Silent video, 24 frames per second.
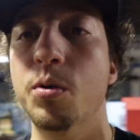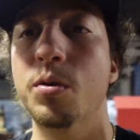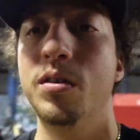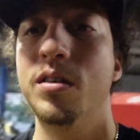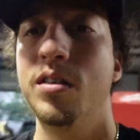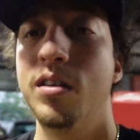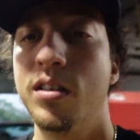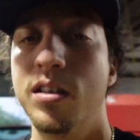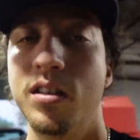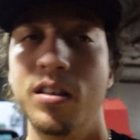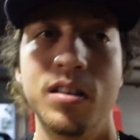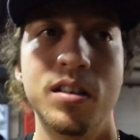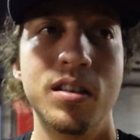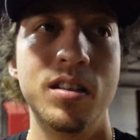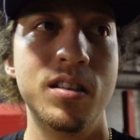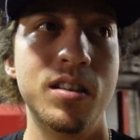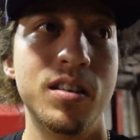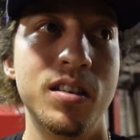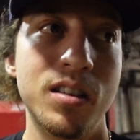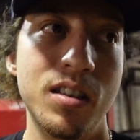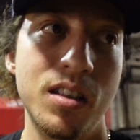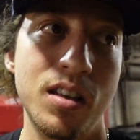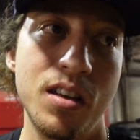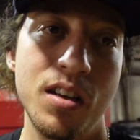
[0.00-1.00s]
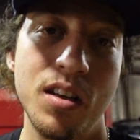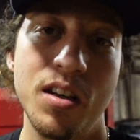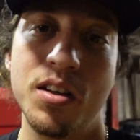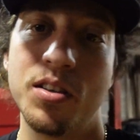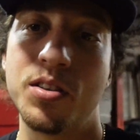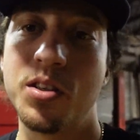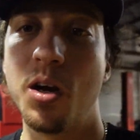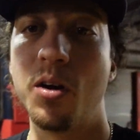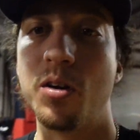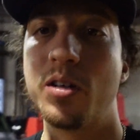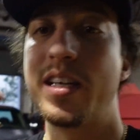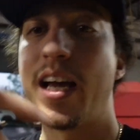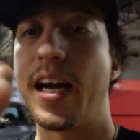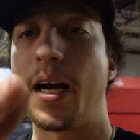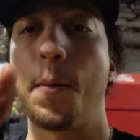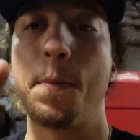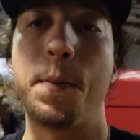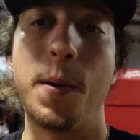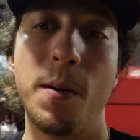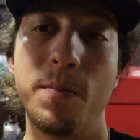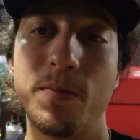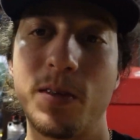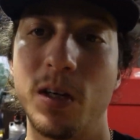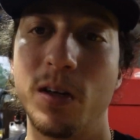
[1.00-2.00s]
Okay. So second
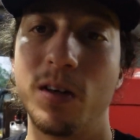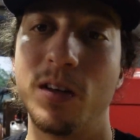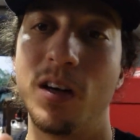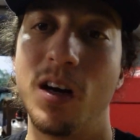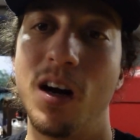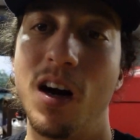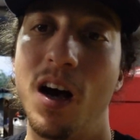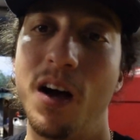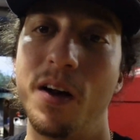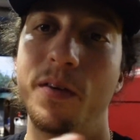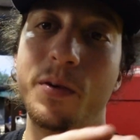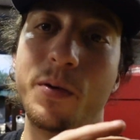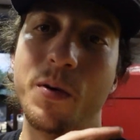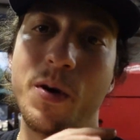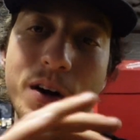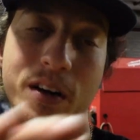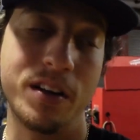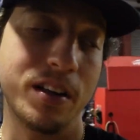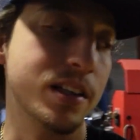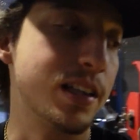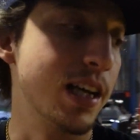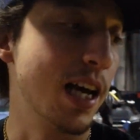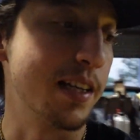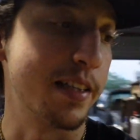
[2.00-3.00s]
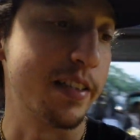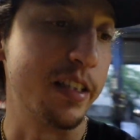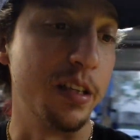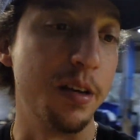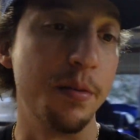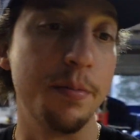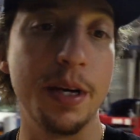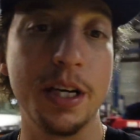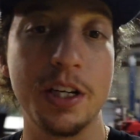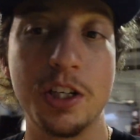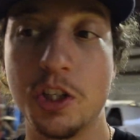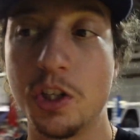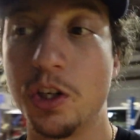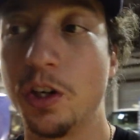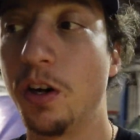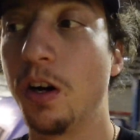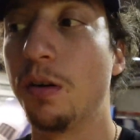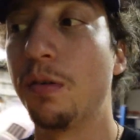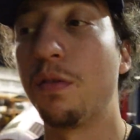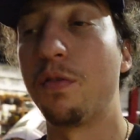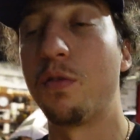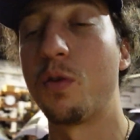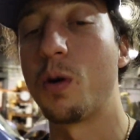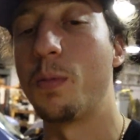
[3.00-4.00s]
pump turned on. We wanted to test it and make
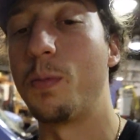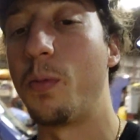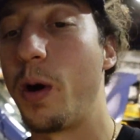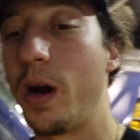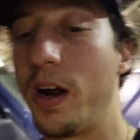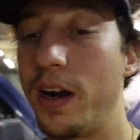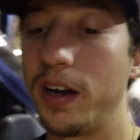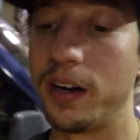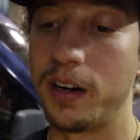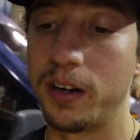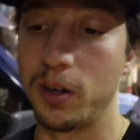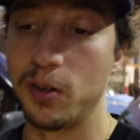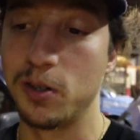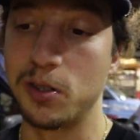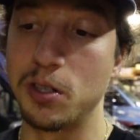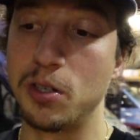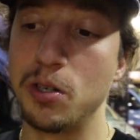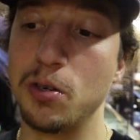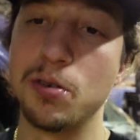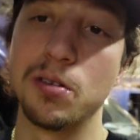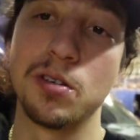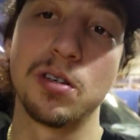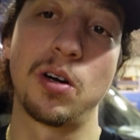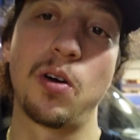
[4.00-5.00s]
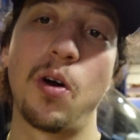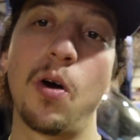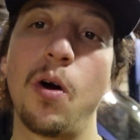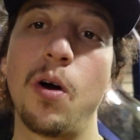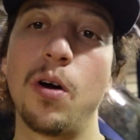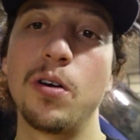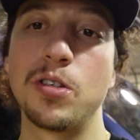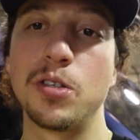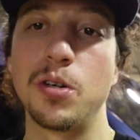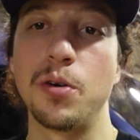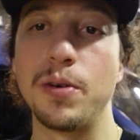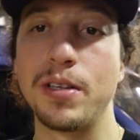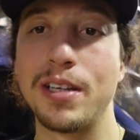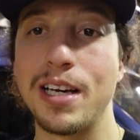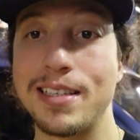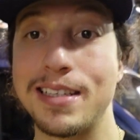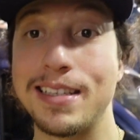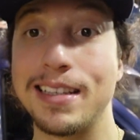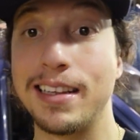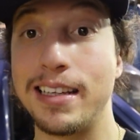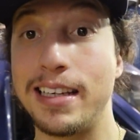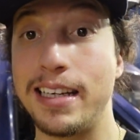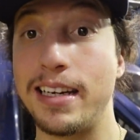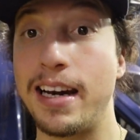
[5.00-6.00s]
sure before Brandon goes tunes the car so it
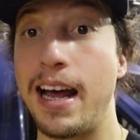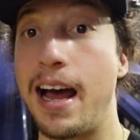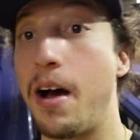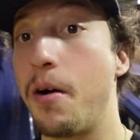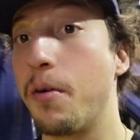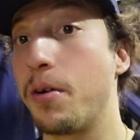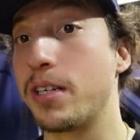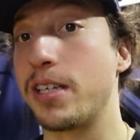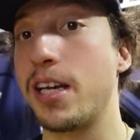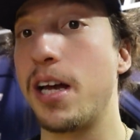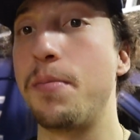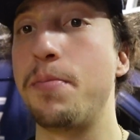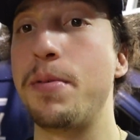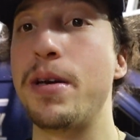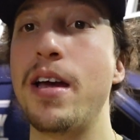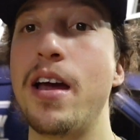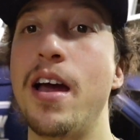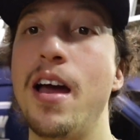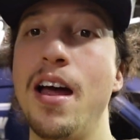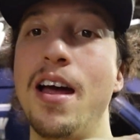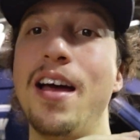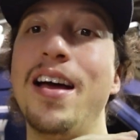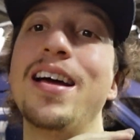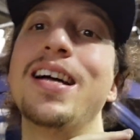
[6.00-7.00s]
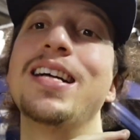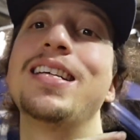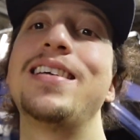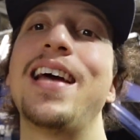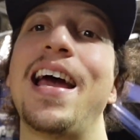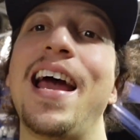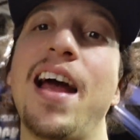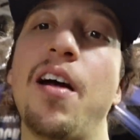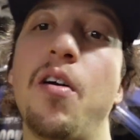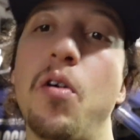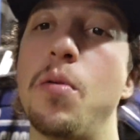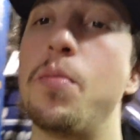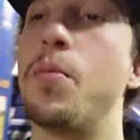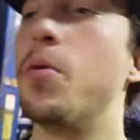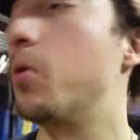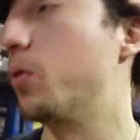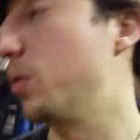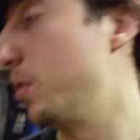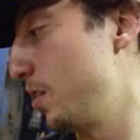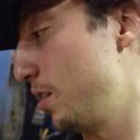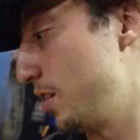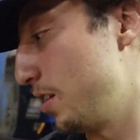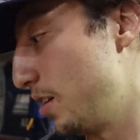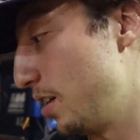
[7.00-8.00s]
doesn't lean out because that'd be terrible.
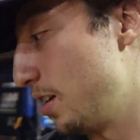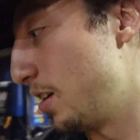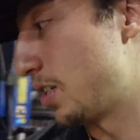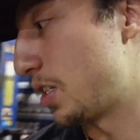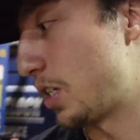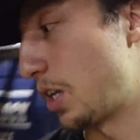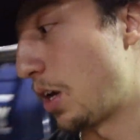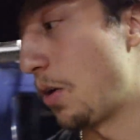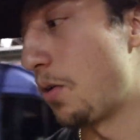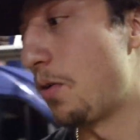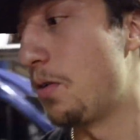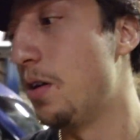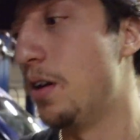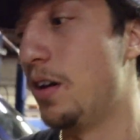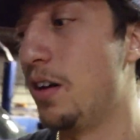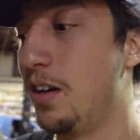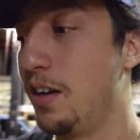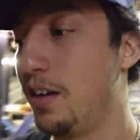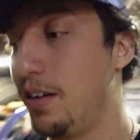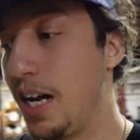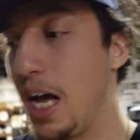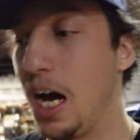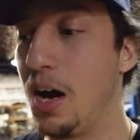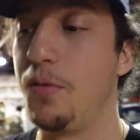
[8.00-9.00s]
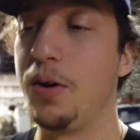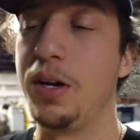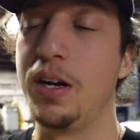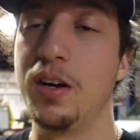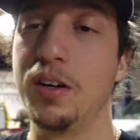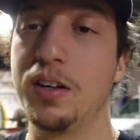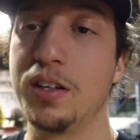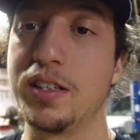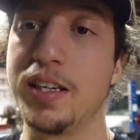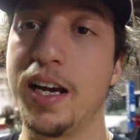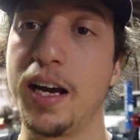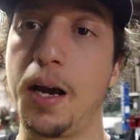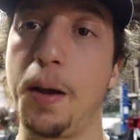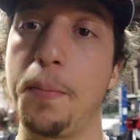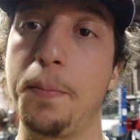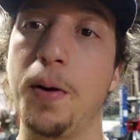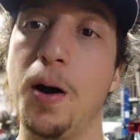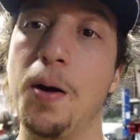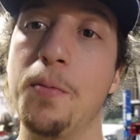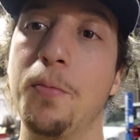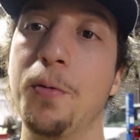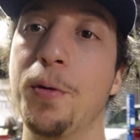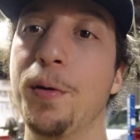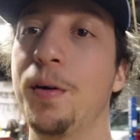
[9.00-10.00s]
So now we know the second
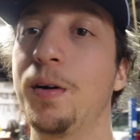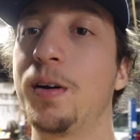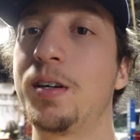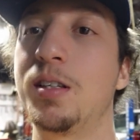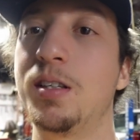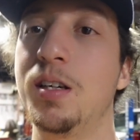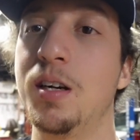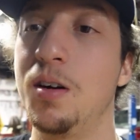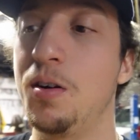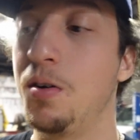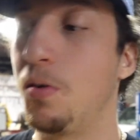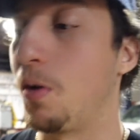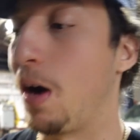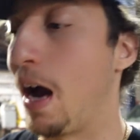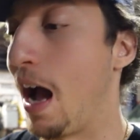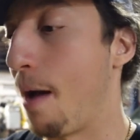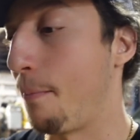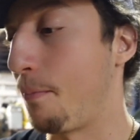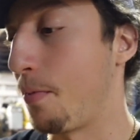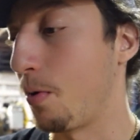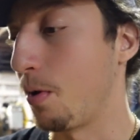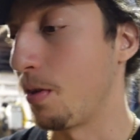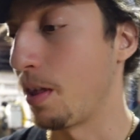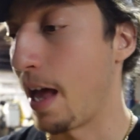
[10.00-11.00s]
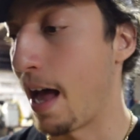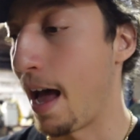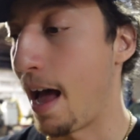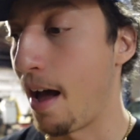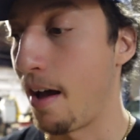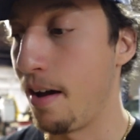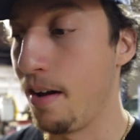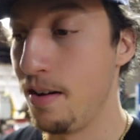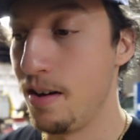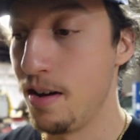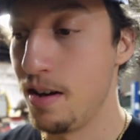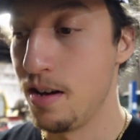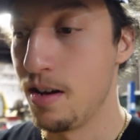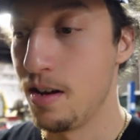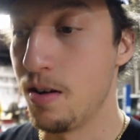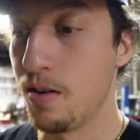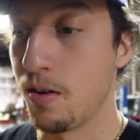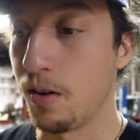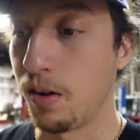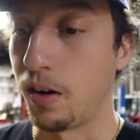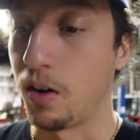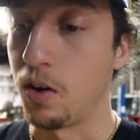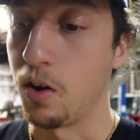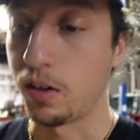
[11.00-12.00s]
pump works. Happy with that.
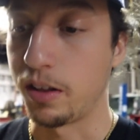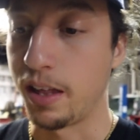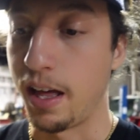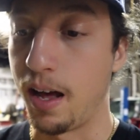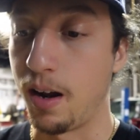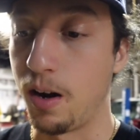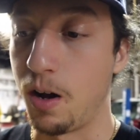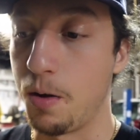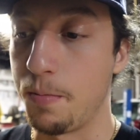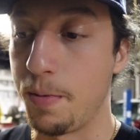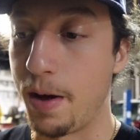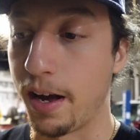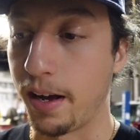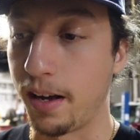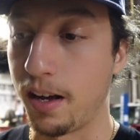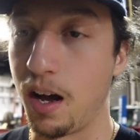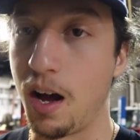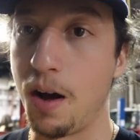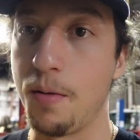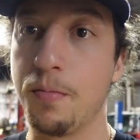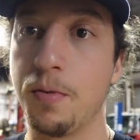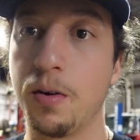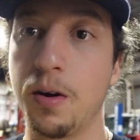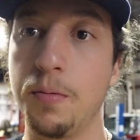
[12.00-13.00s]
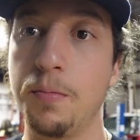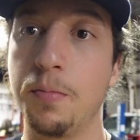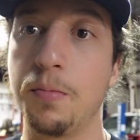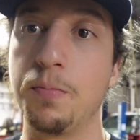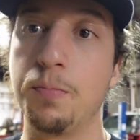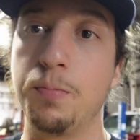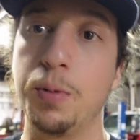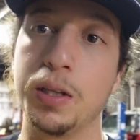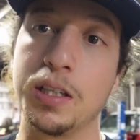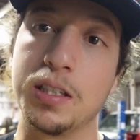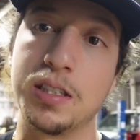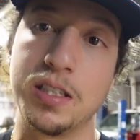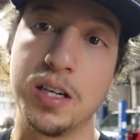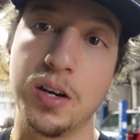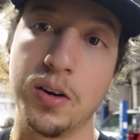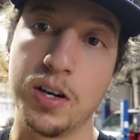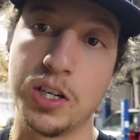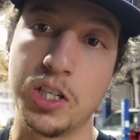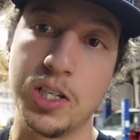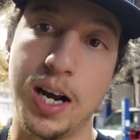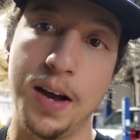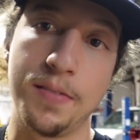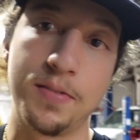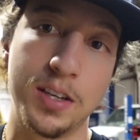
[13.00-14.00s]
Gonna hook that all back up, put the
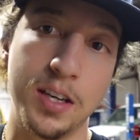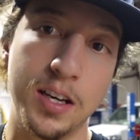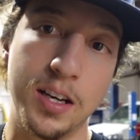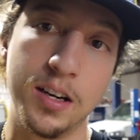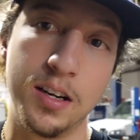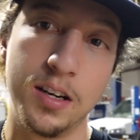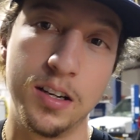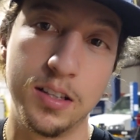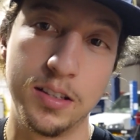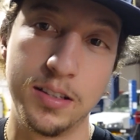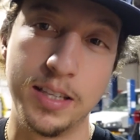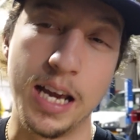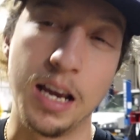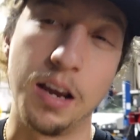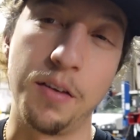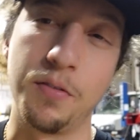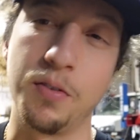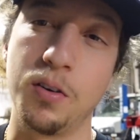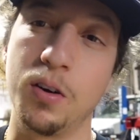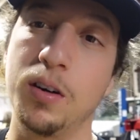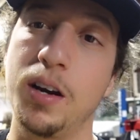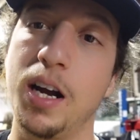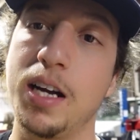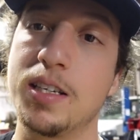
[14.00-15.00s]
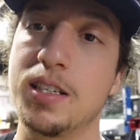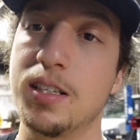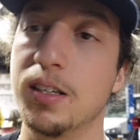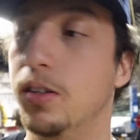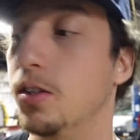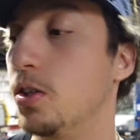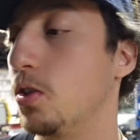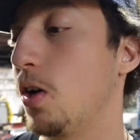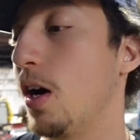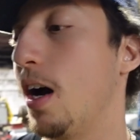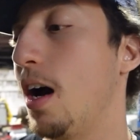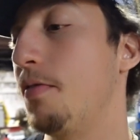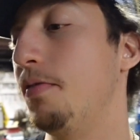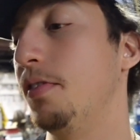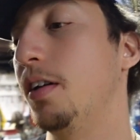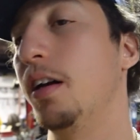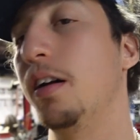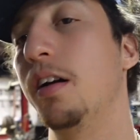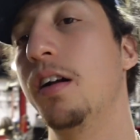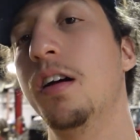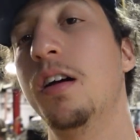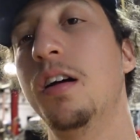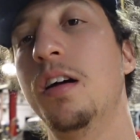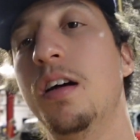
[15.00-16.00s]
steering shaft in, take it for a nice little drive, and
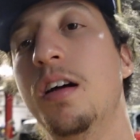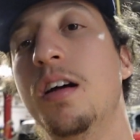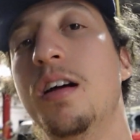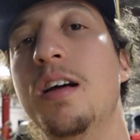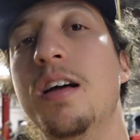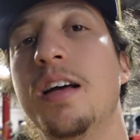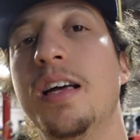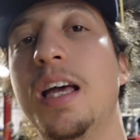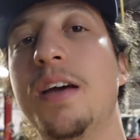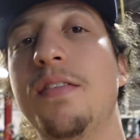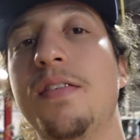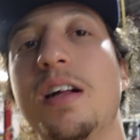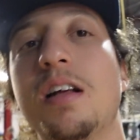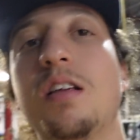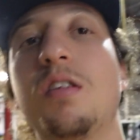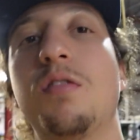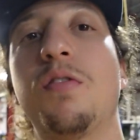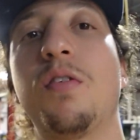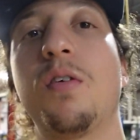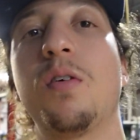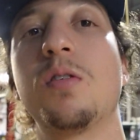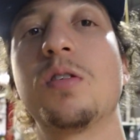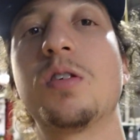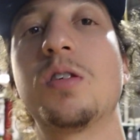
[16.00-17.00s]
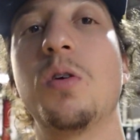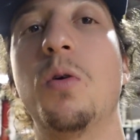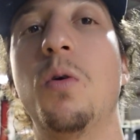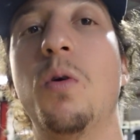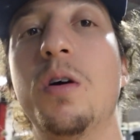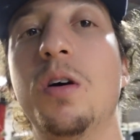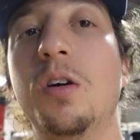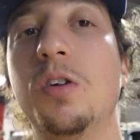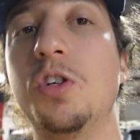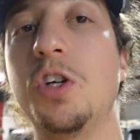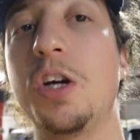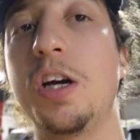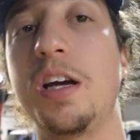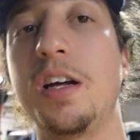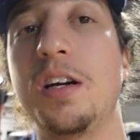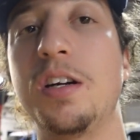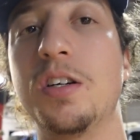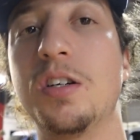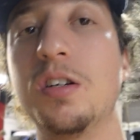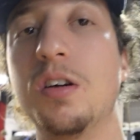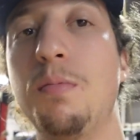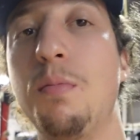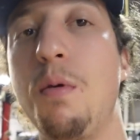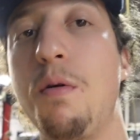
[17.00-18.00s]
then give it its first oil
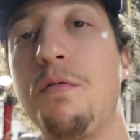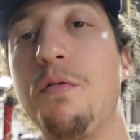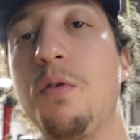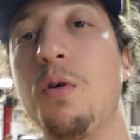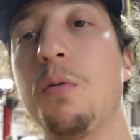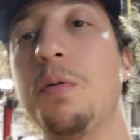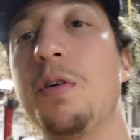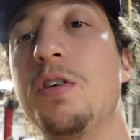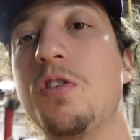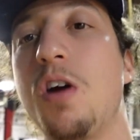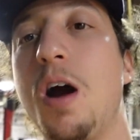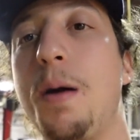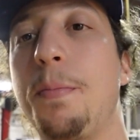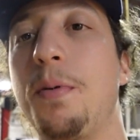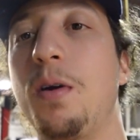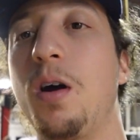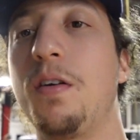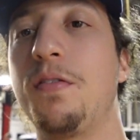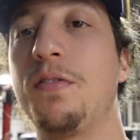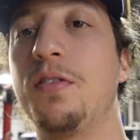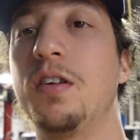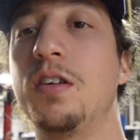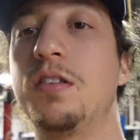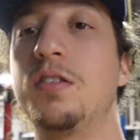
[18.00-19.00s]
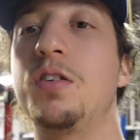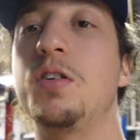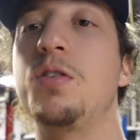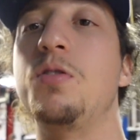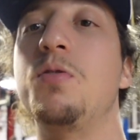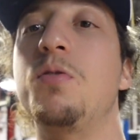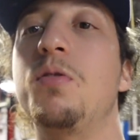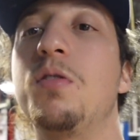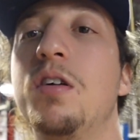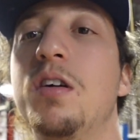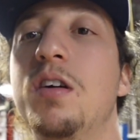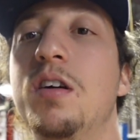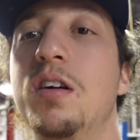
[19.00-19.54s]
change before we drop it off for the tune.